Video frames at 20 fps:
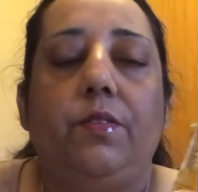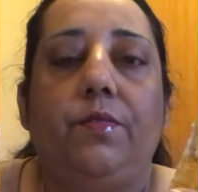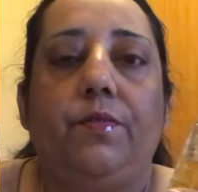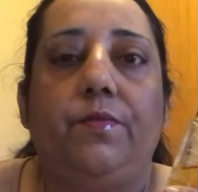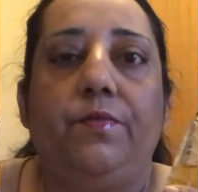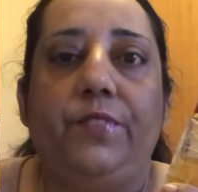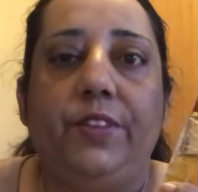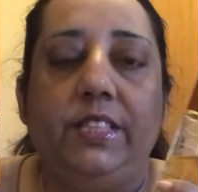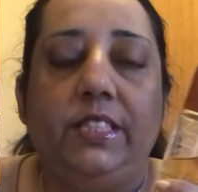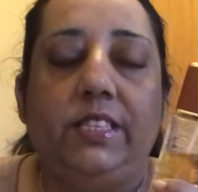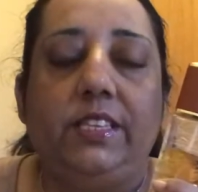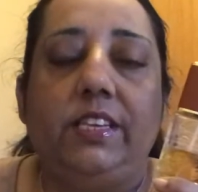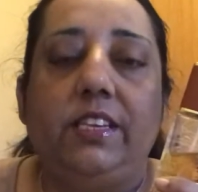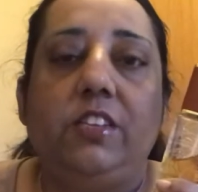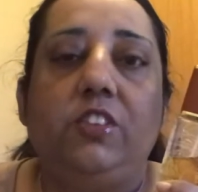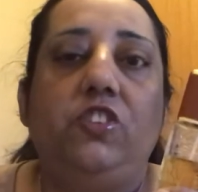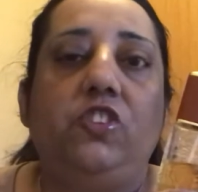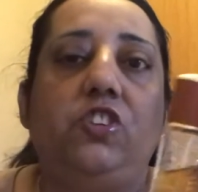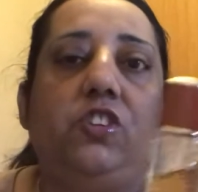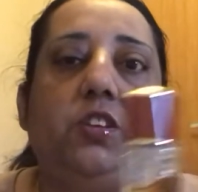
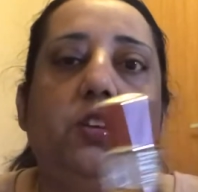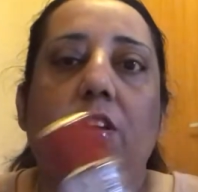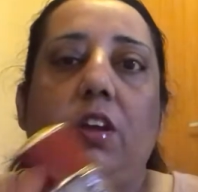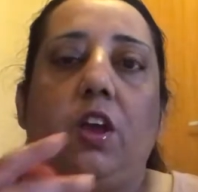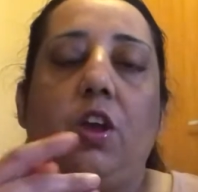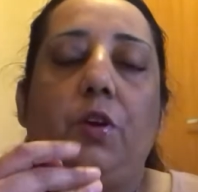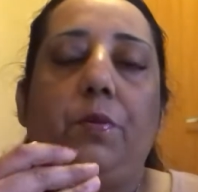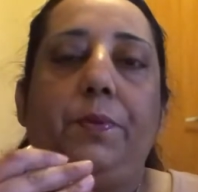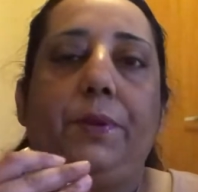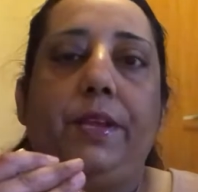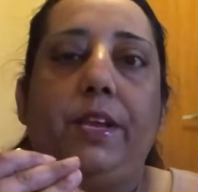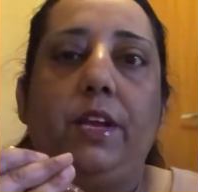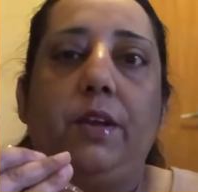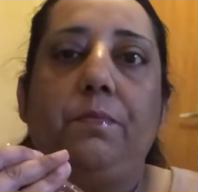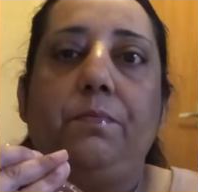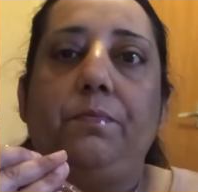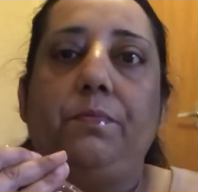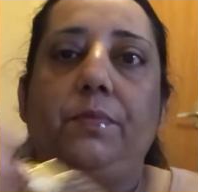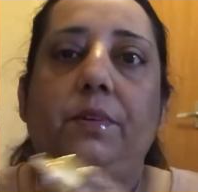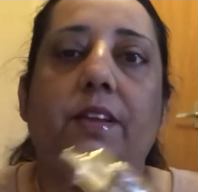vintage
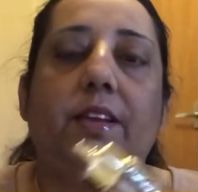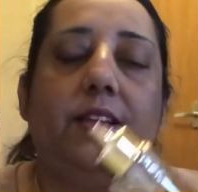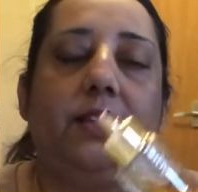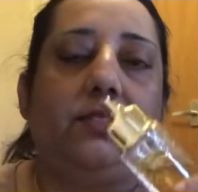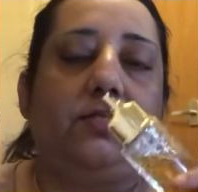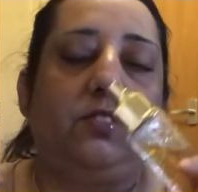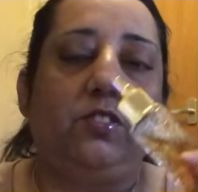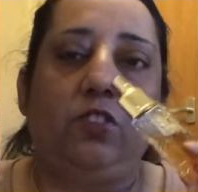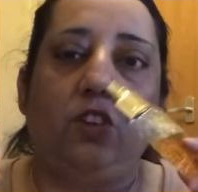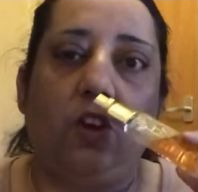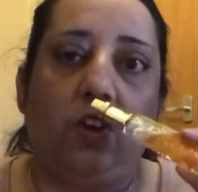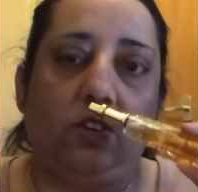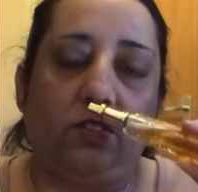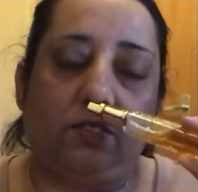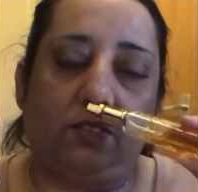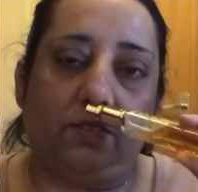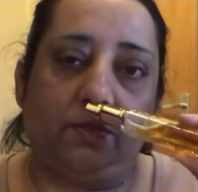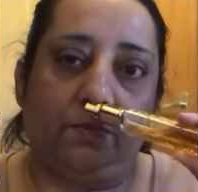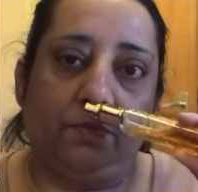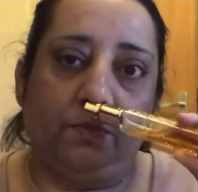Opium. It's
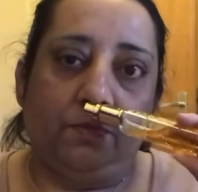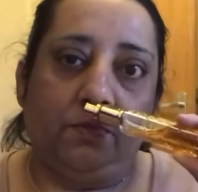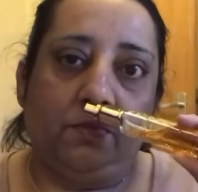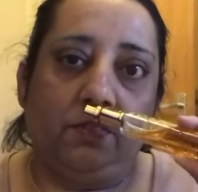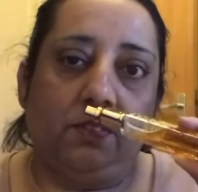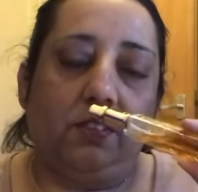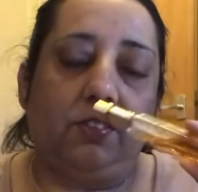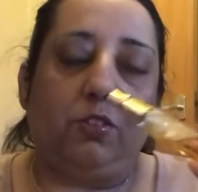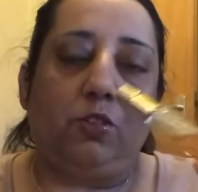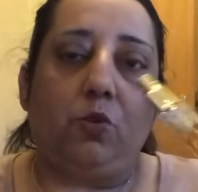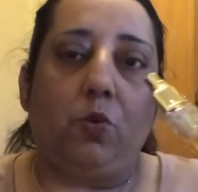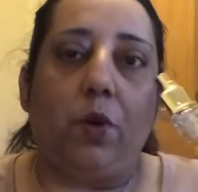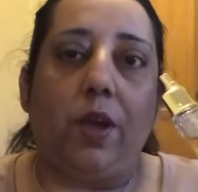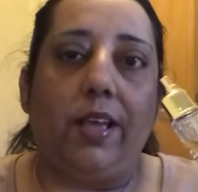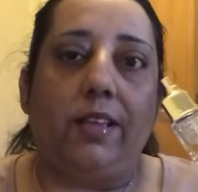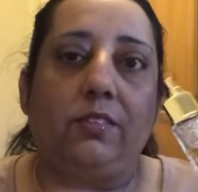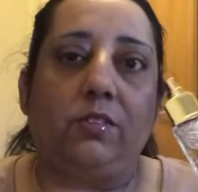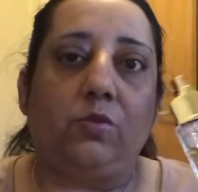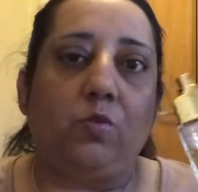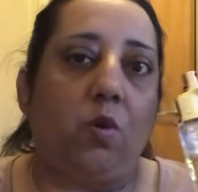not the
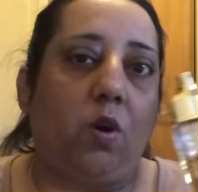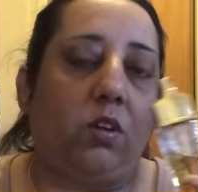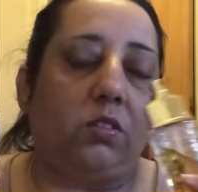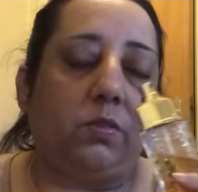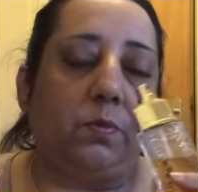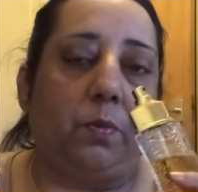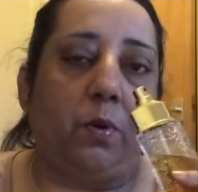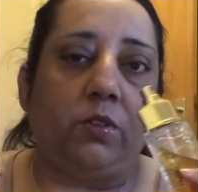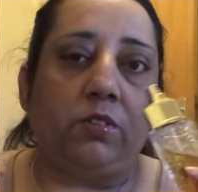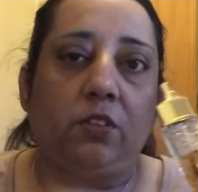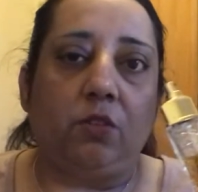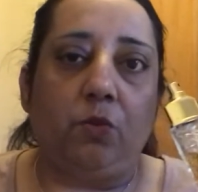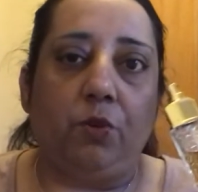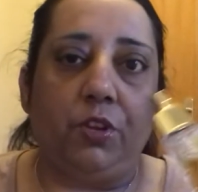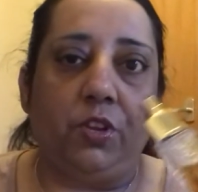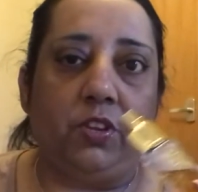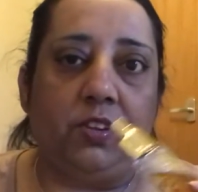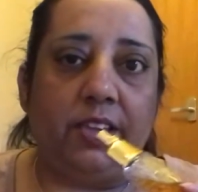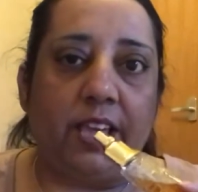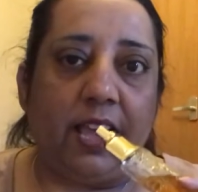square squat bottle
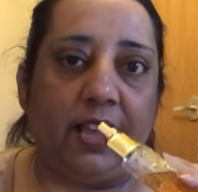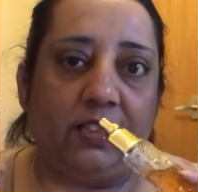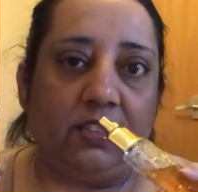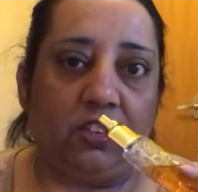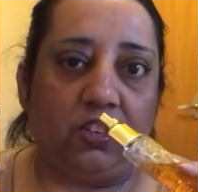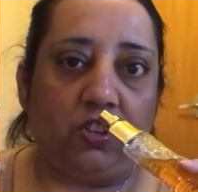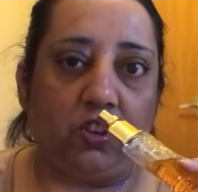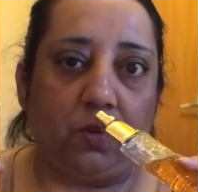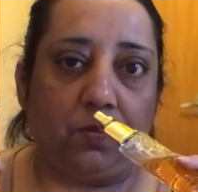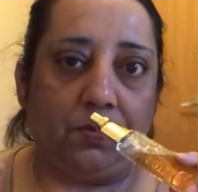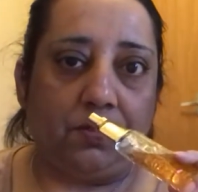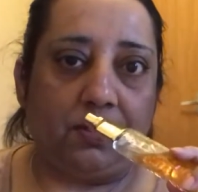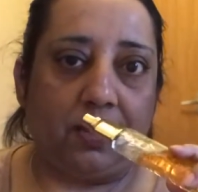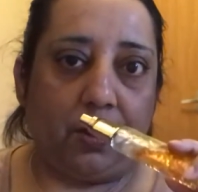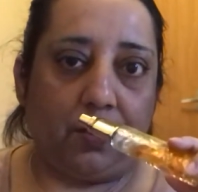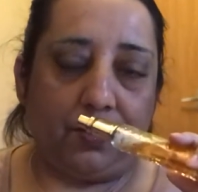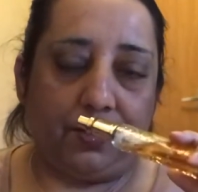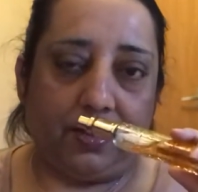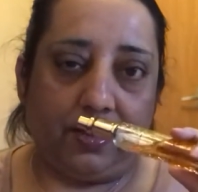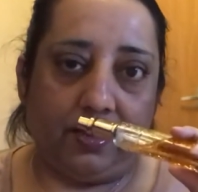what you get in the shops
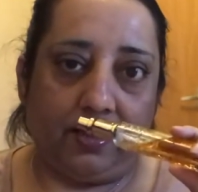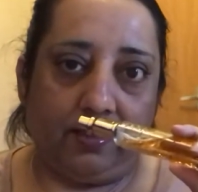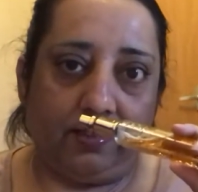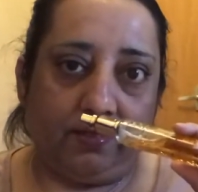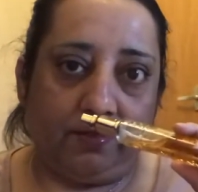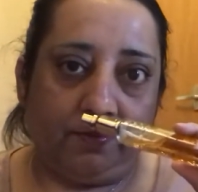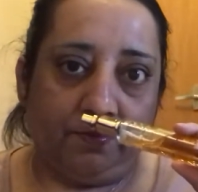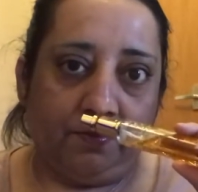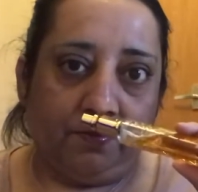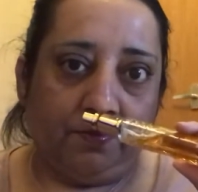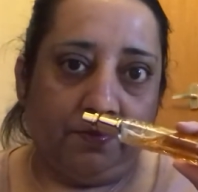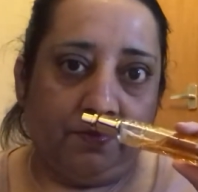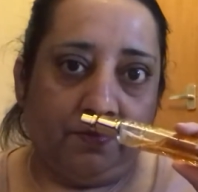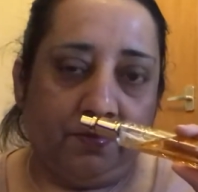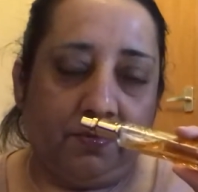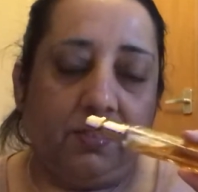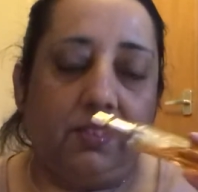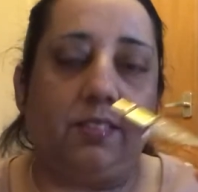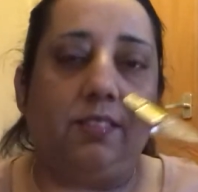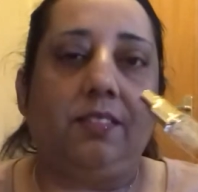nowadays.
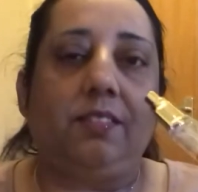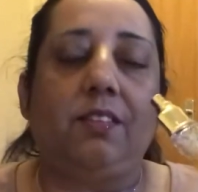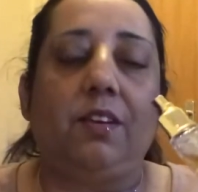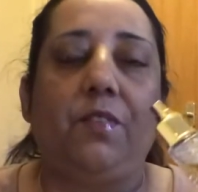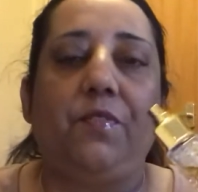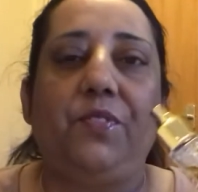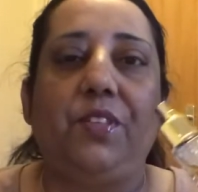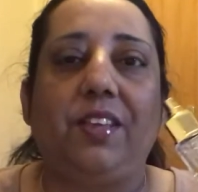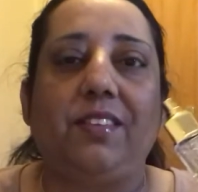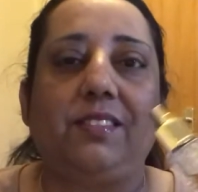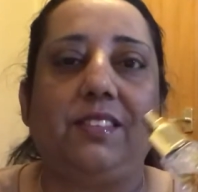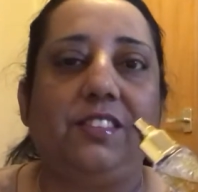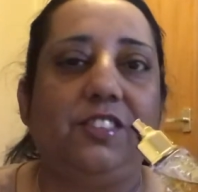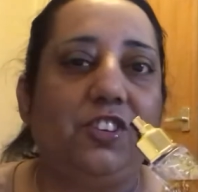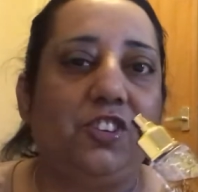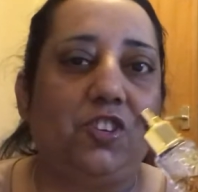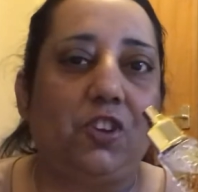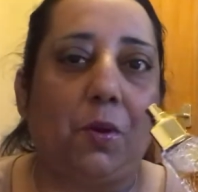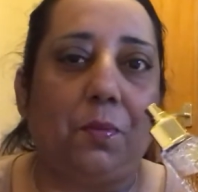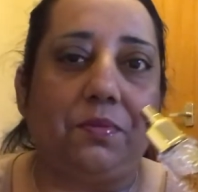The stuff that's in the
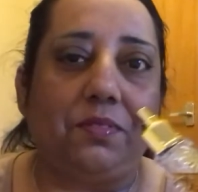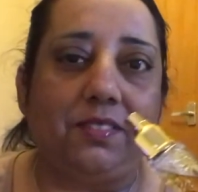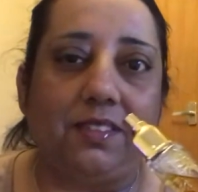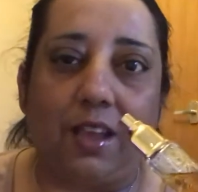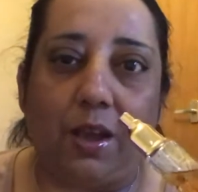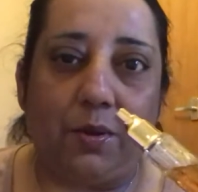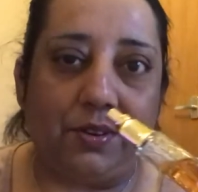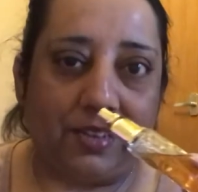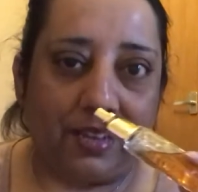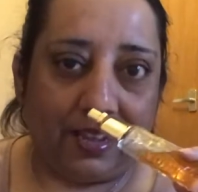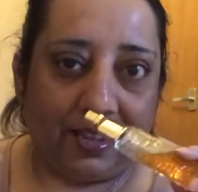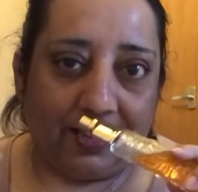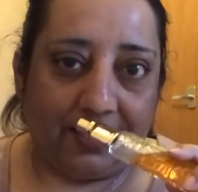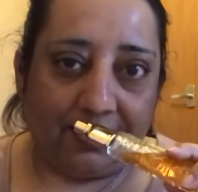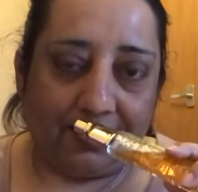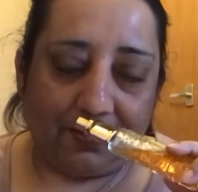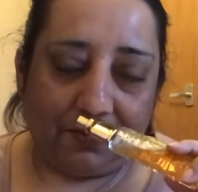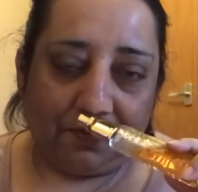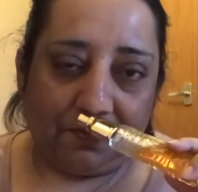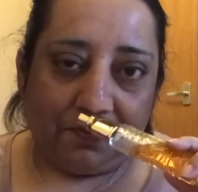shops
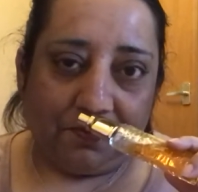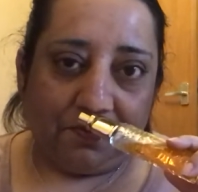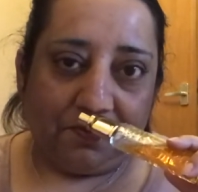nowadays,